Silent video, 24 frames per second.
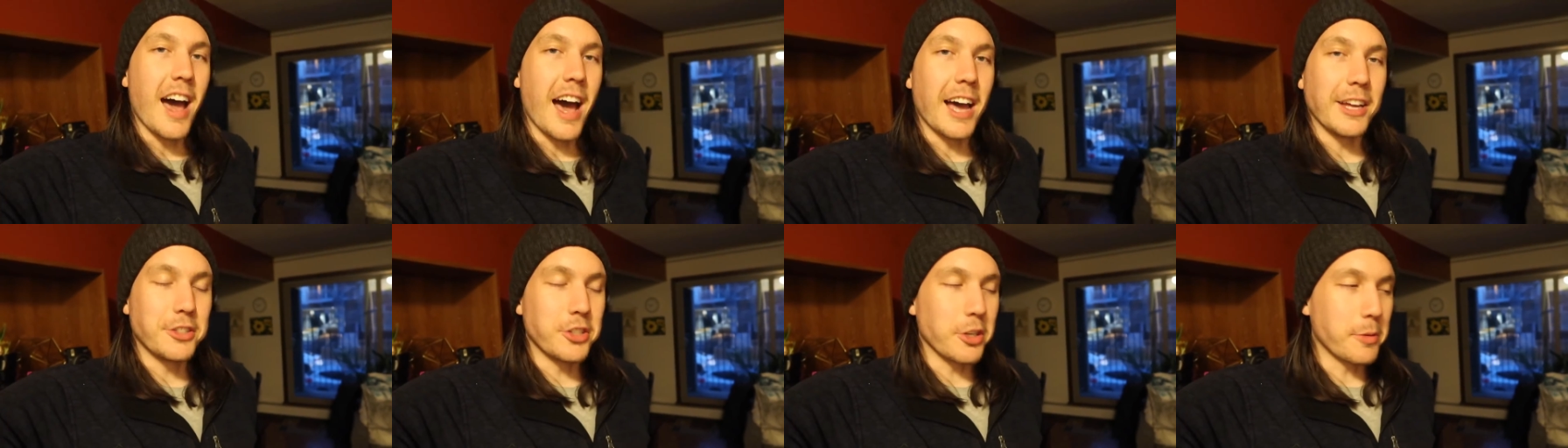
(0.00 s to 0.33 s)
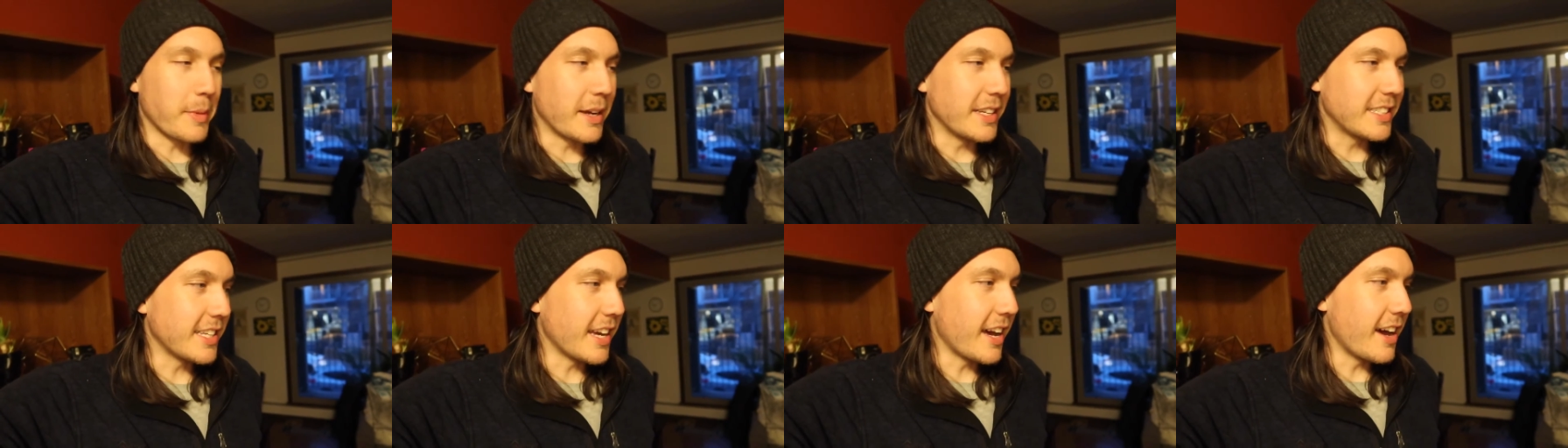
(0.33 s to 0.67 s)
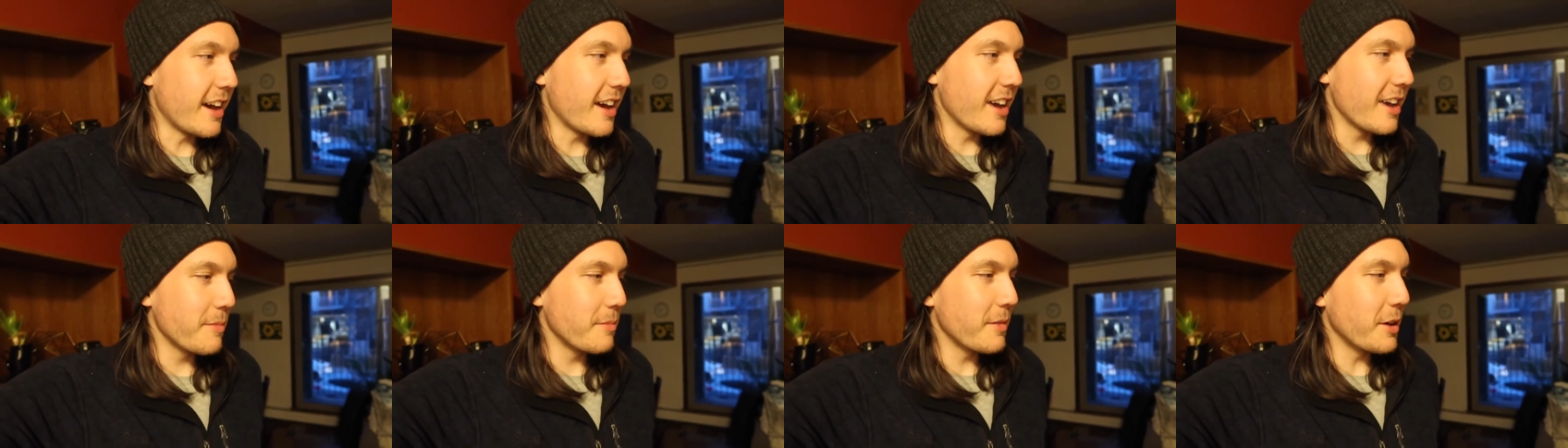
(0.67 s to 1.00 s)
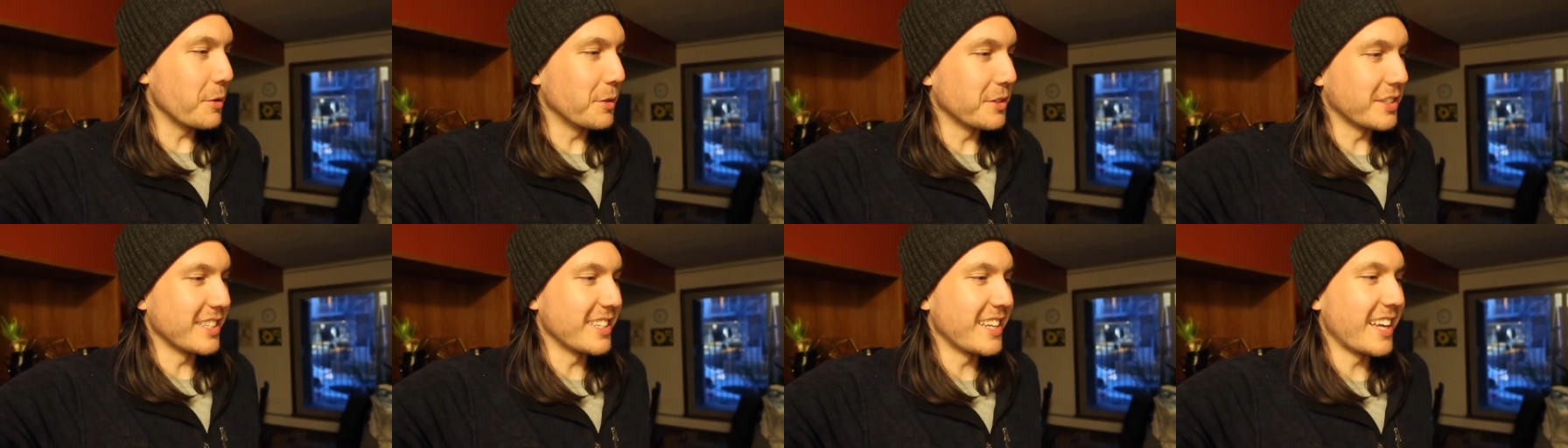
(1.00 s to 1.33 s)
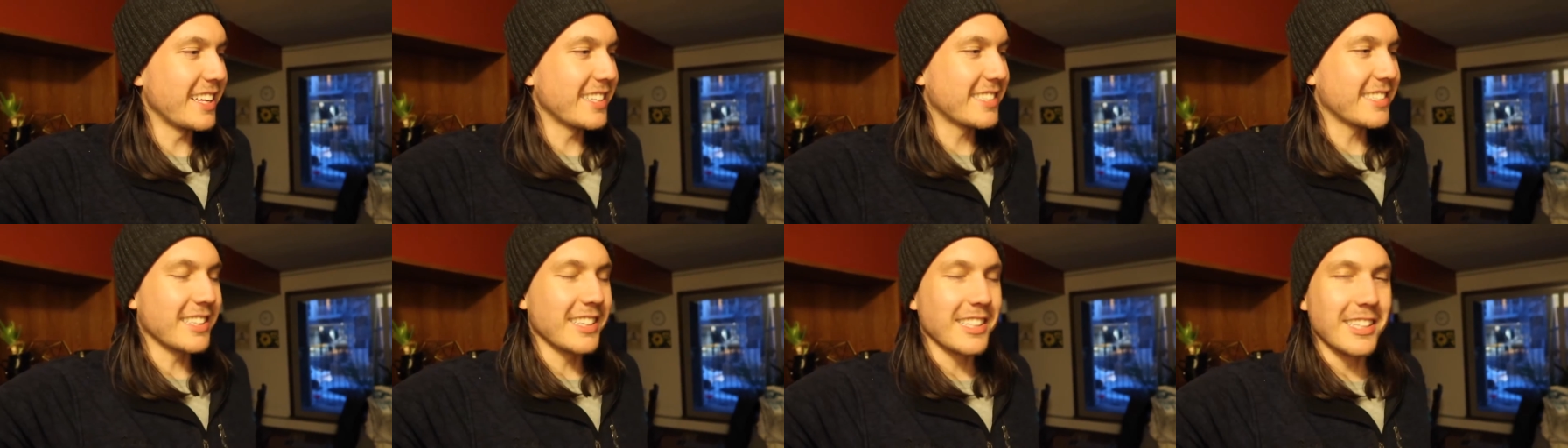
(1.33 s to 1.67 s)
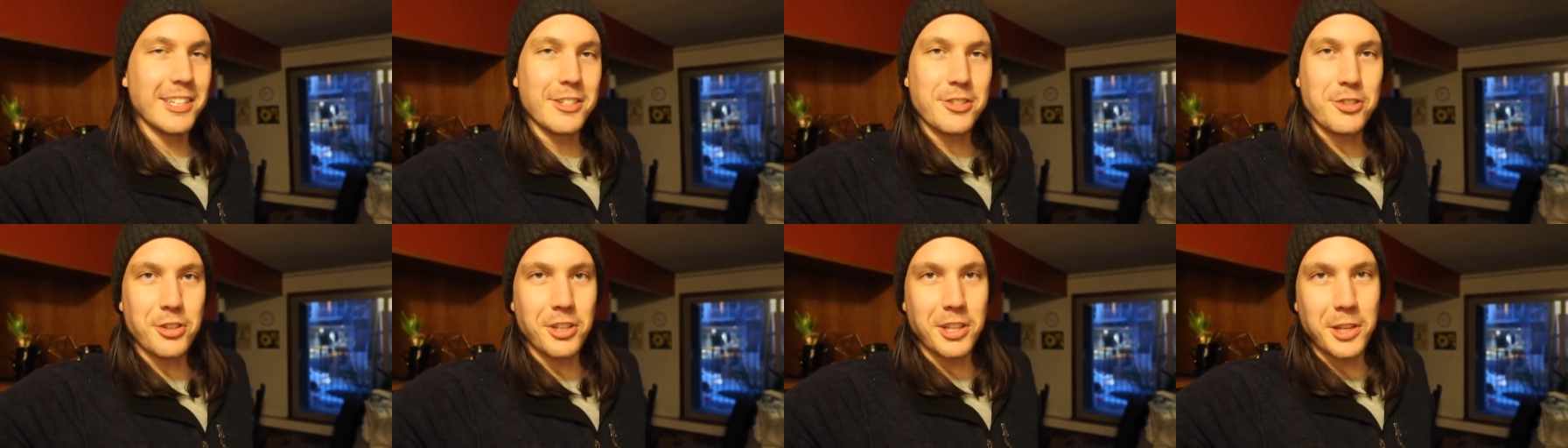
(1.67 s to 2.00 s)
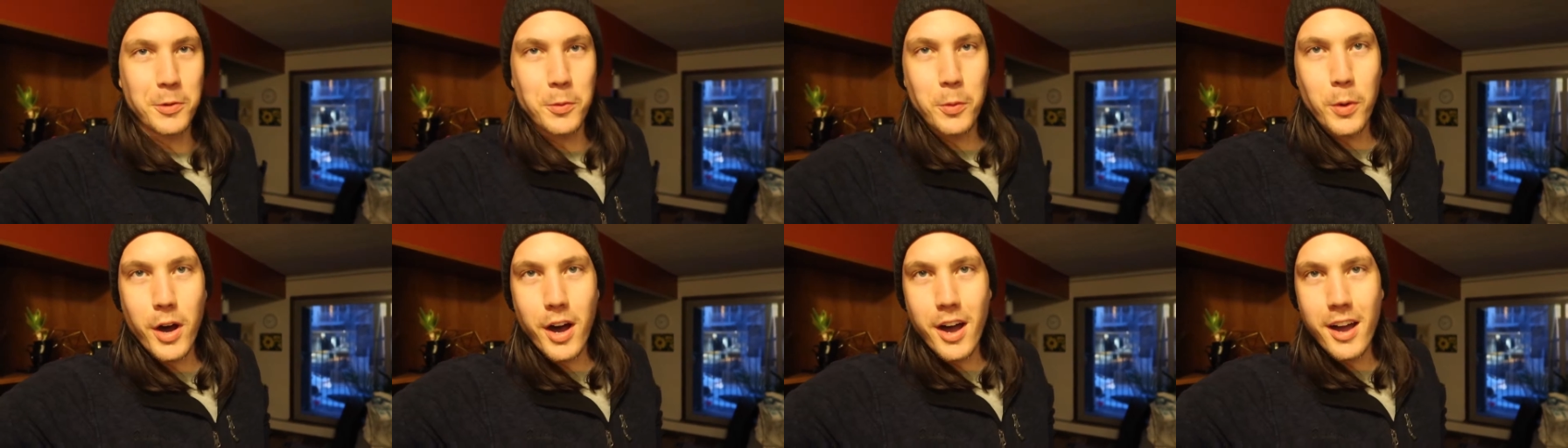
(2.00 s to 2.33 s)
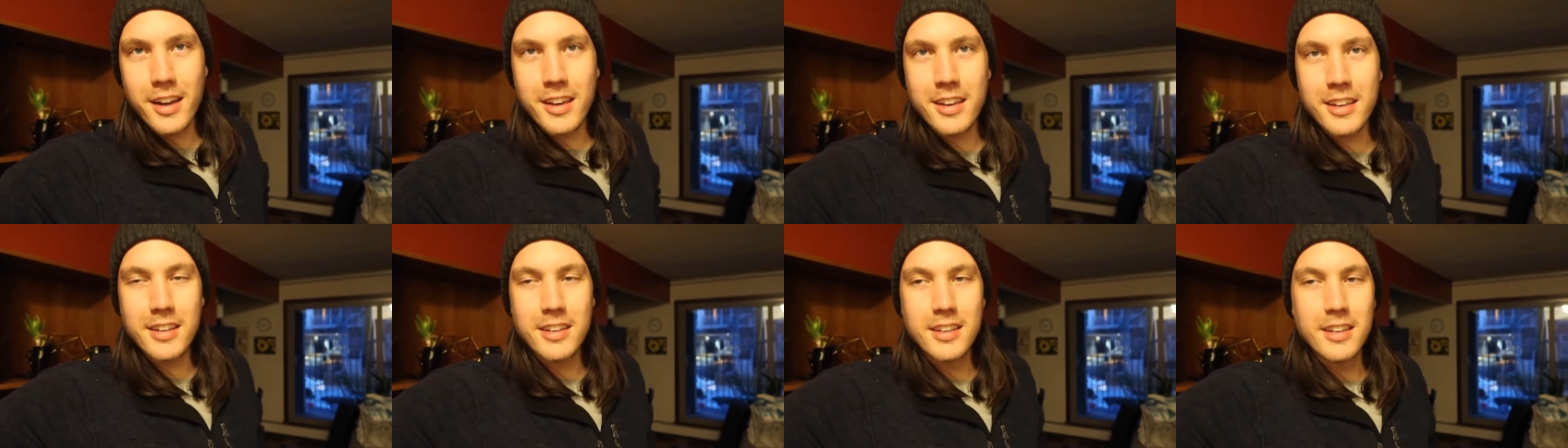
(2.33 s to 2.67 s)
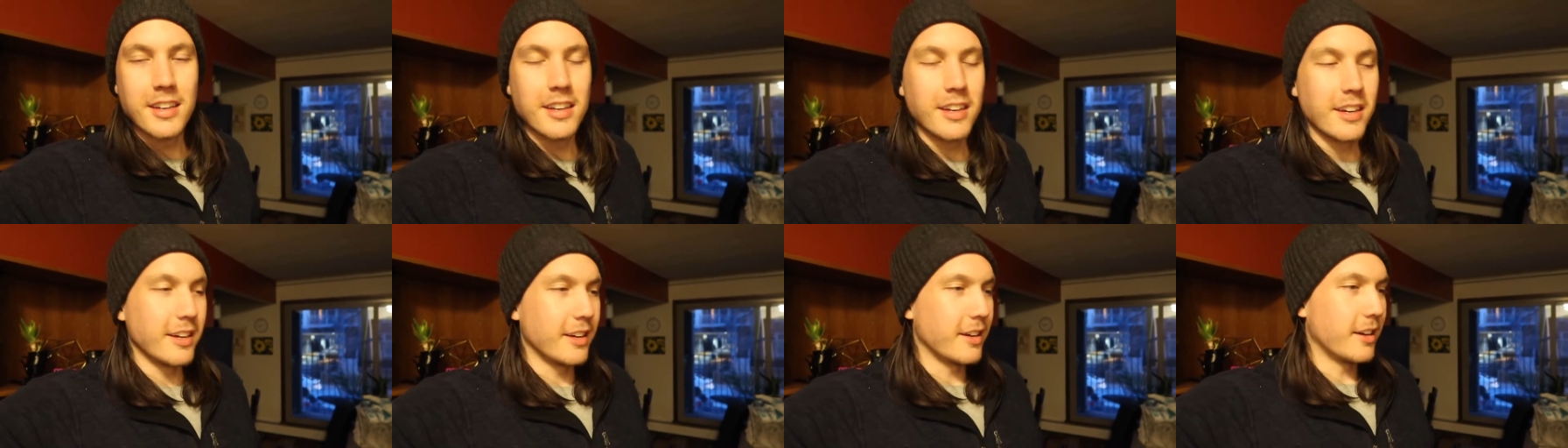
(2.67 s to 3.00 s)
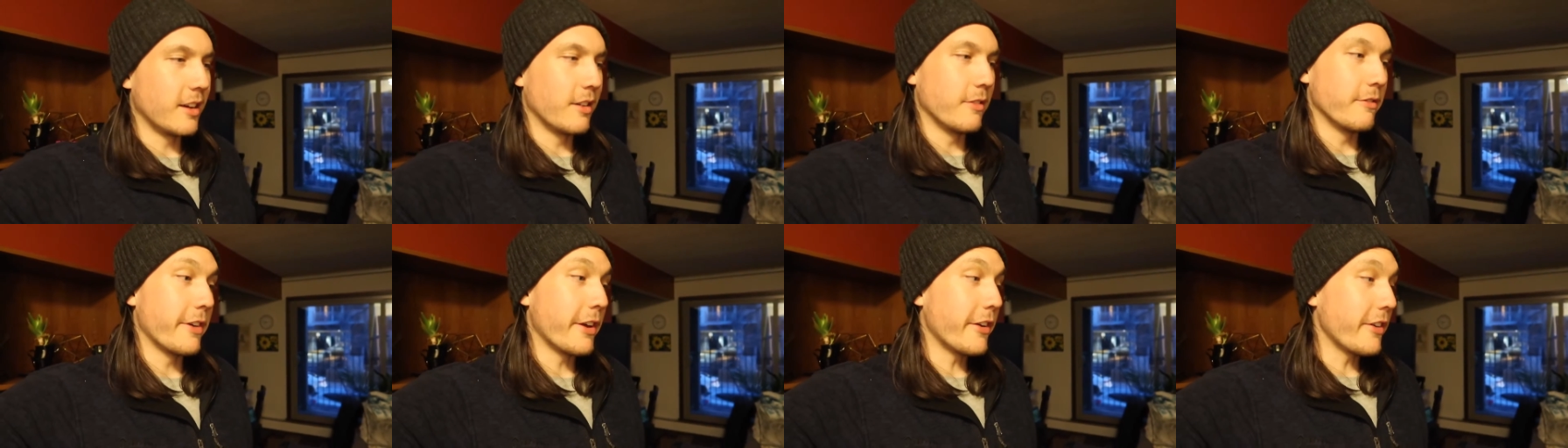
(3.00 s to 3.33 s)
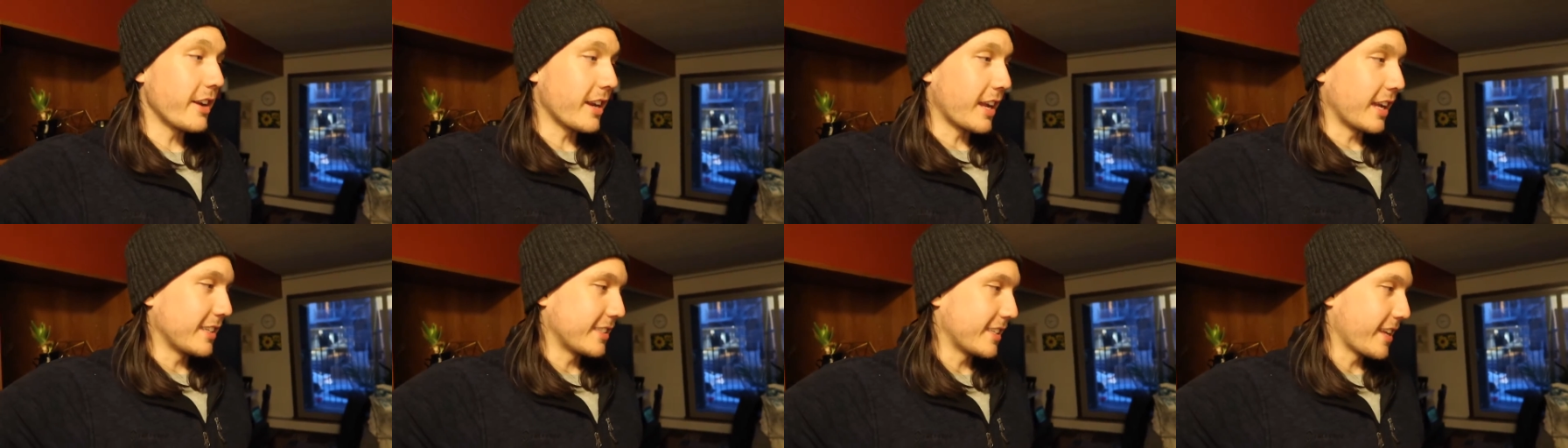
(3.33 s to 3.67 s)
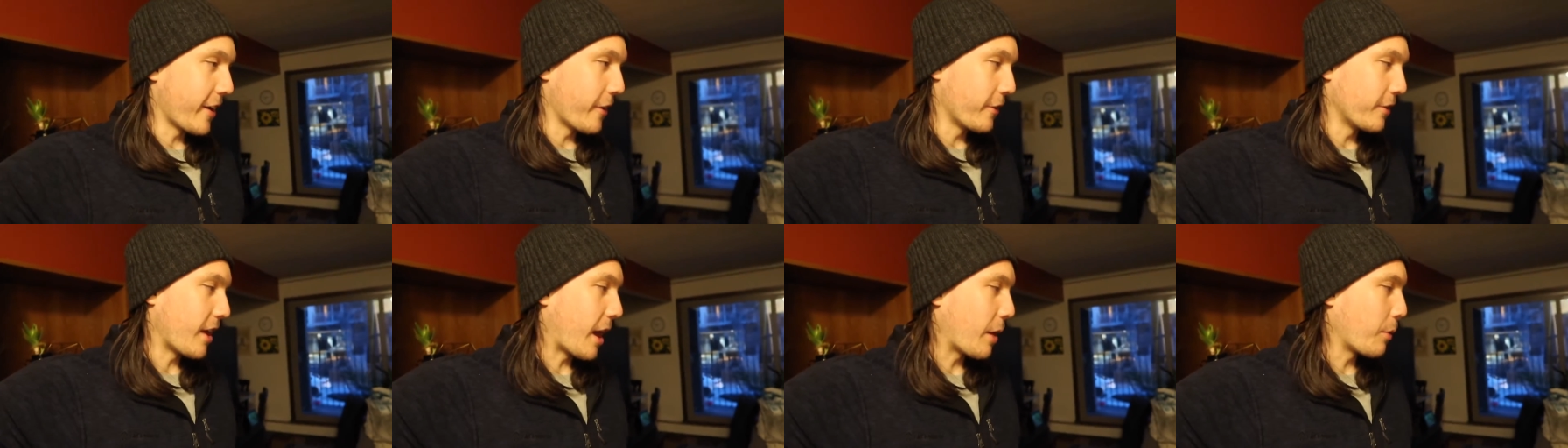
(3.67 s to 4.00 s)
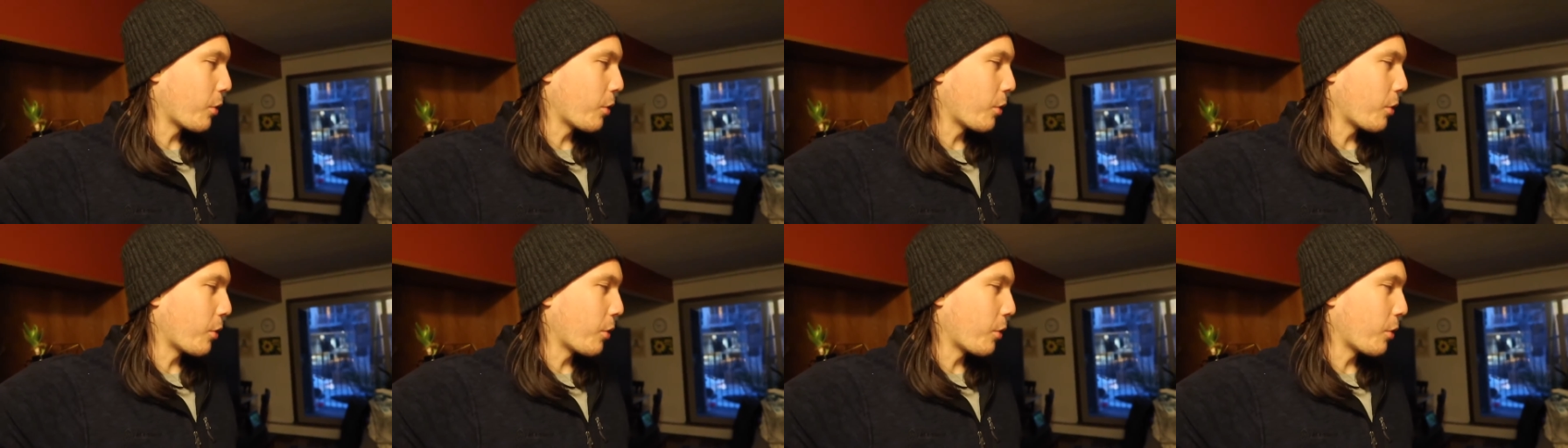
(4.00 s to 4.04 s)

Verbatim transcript: I took my time, it was a nice leisurely walk, um, very nice out.